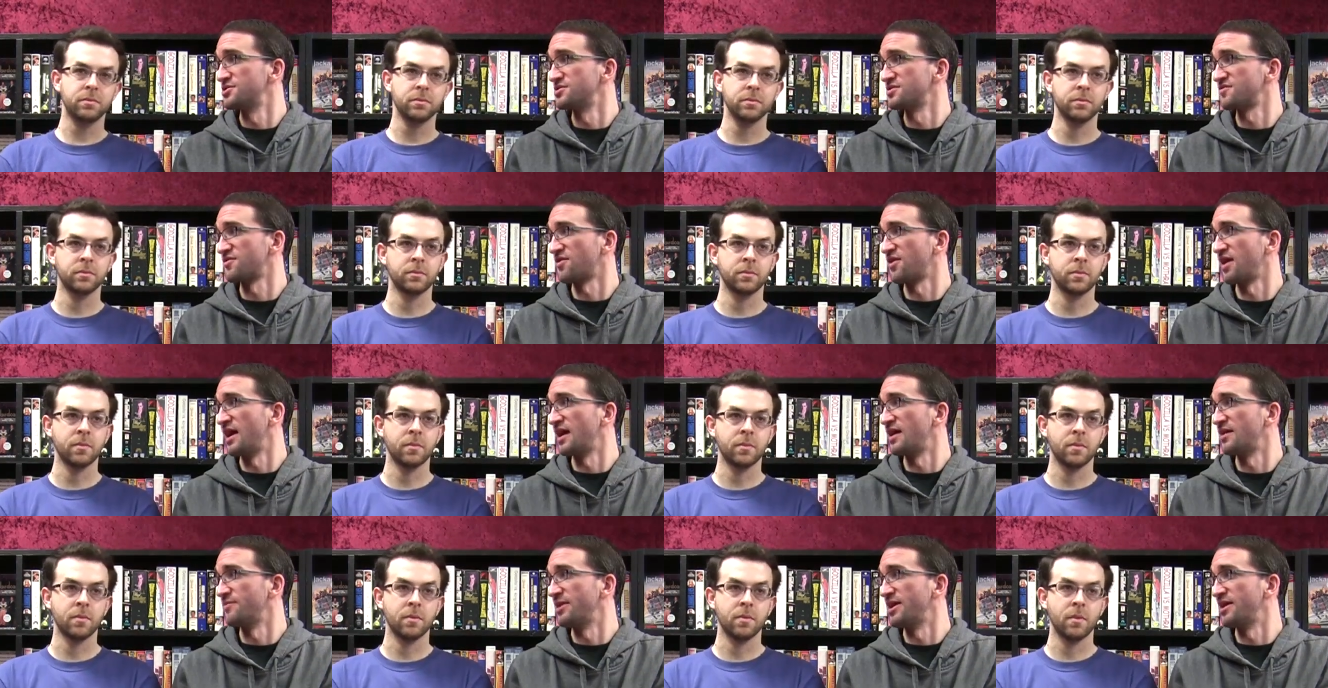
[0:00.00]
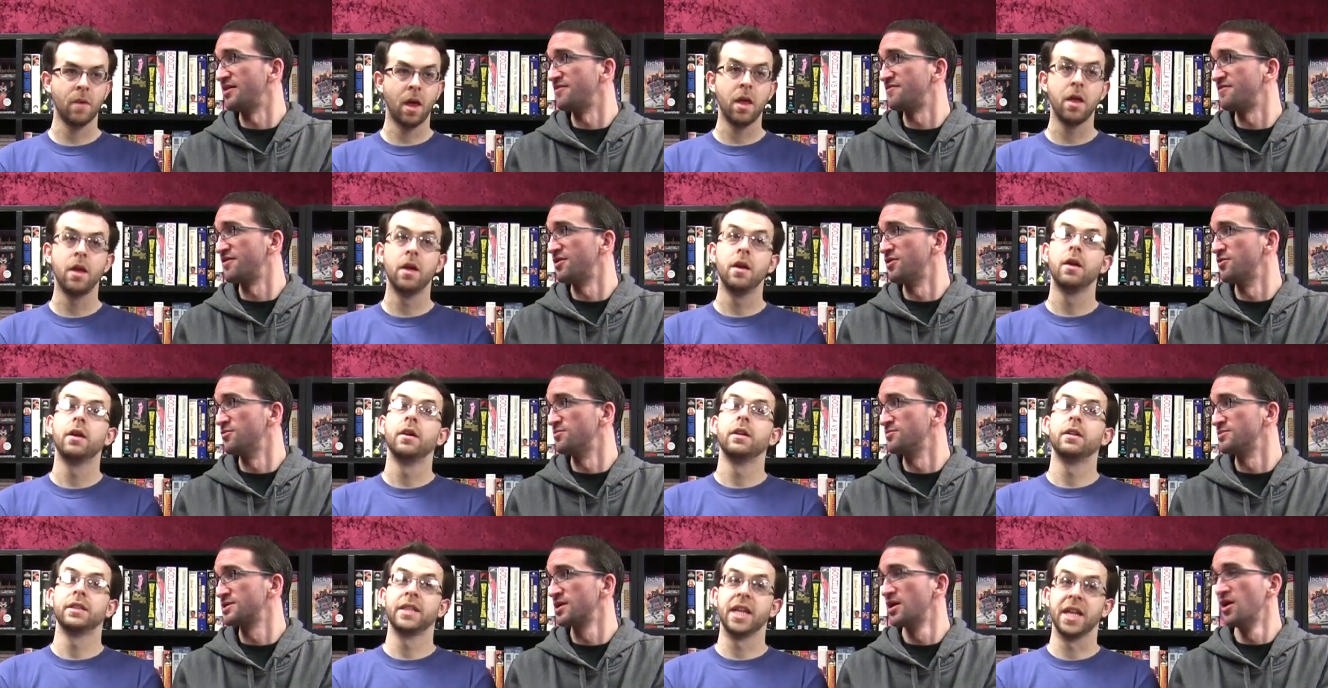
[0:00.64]
Speaker 1: years for animated
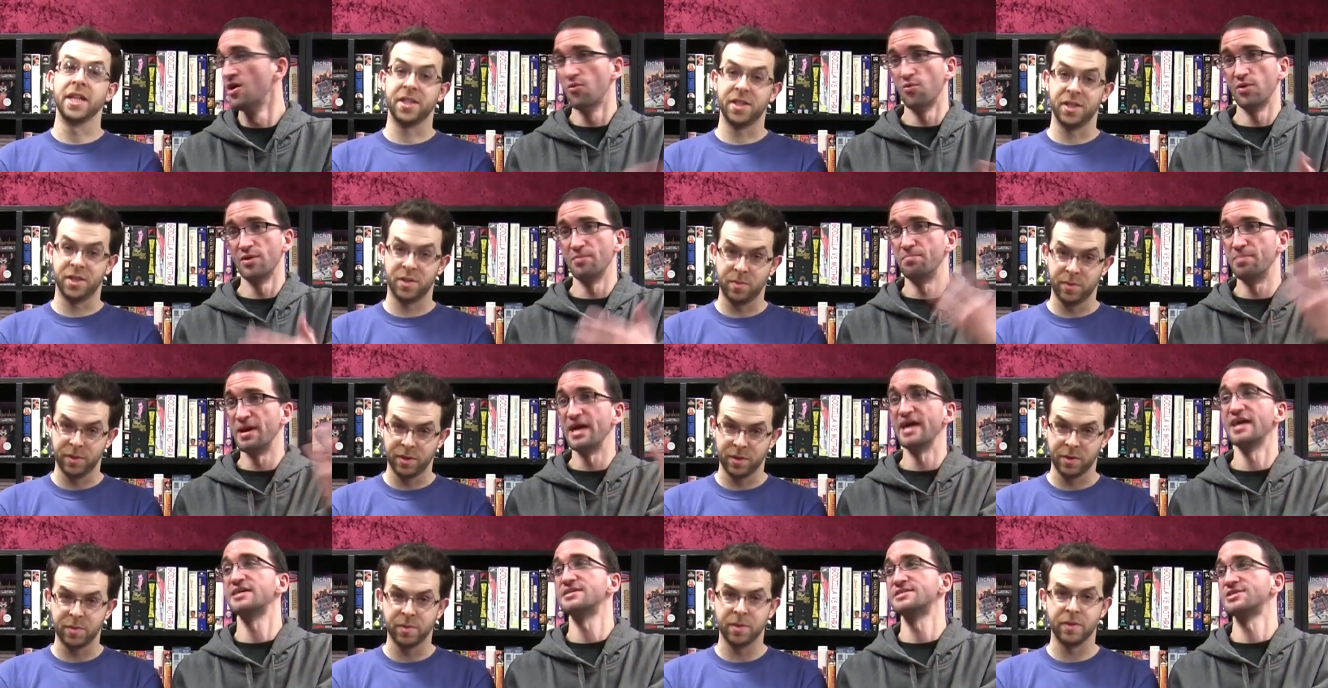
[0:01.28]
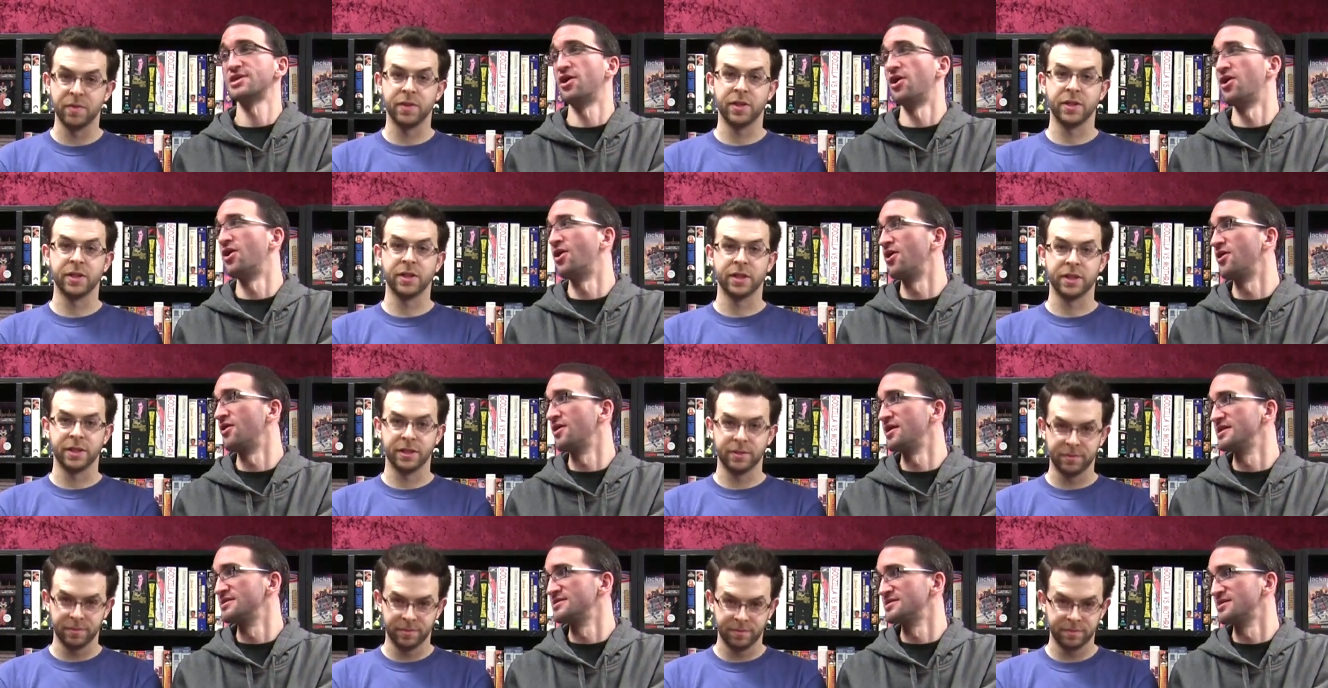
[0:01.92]
films. Yes. When
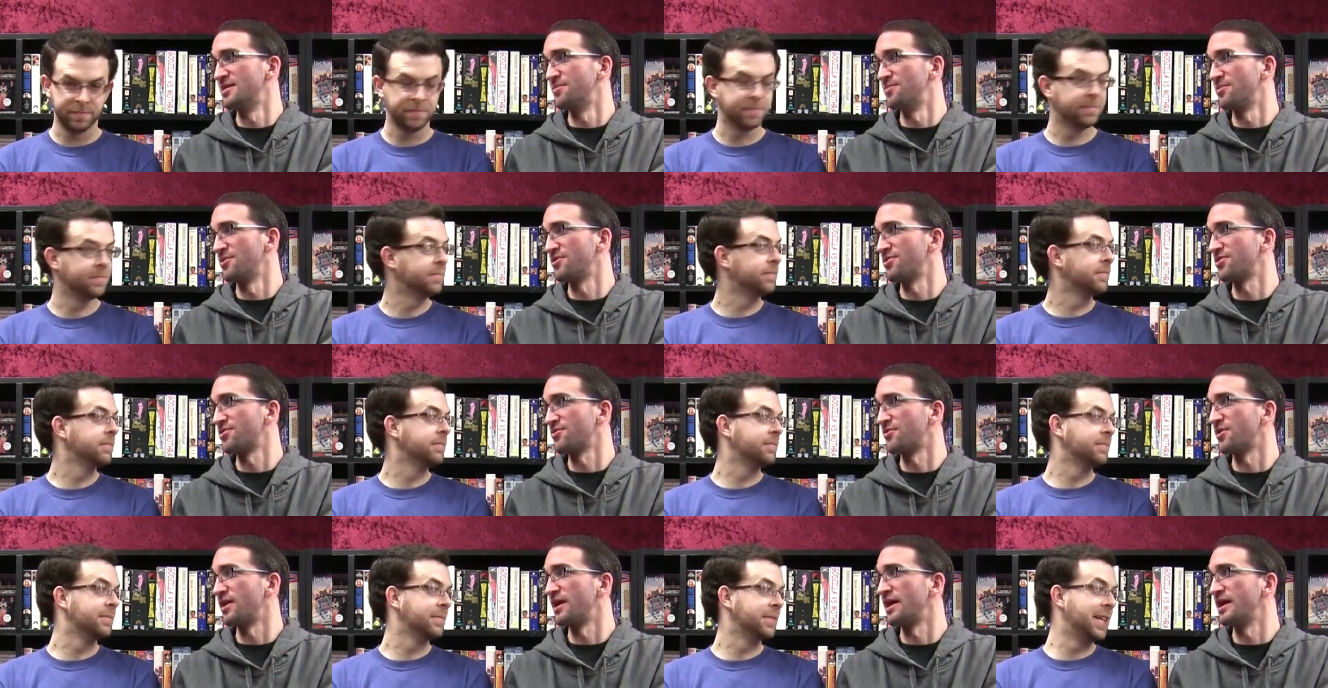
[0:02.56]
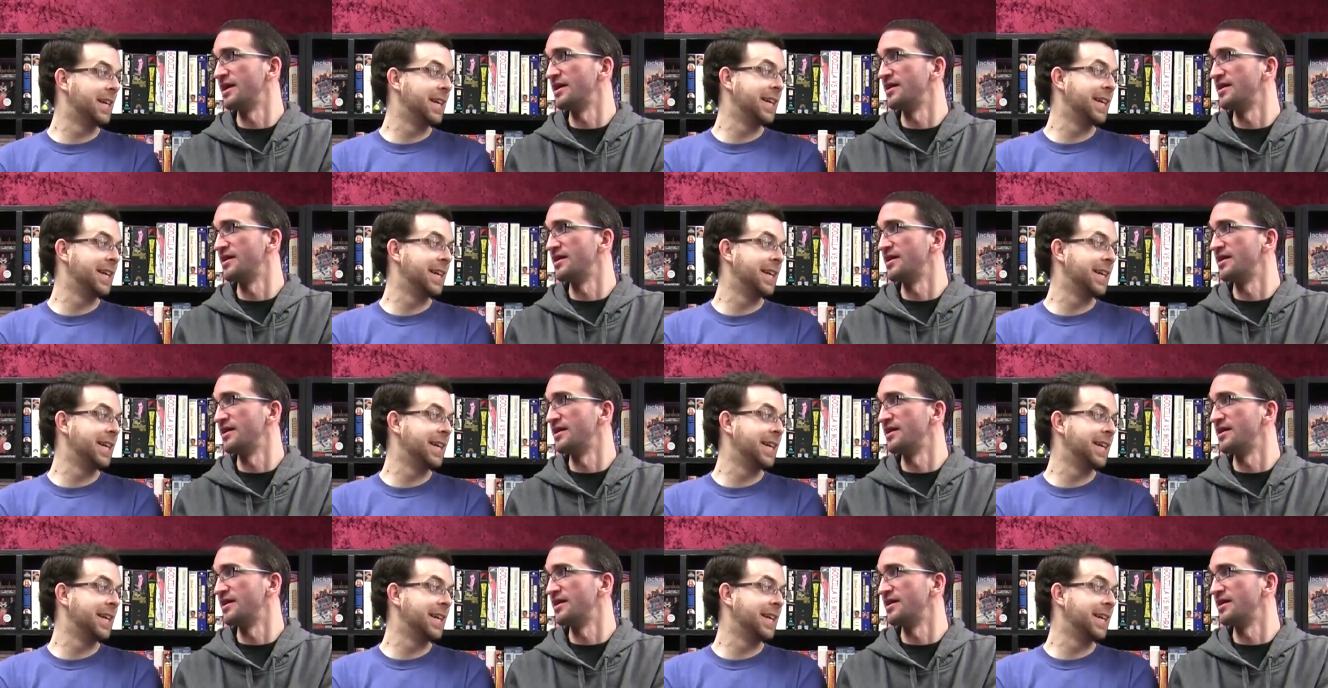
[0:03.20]
Pixar is number three,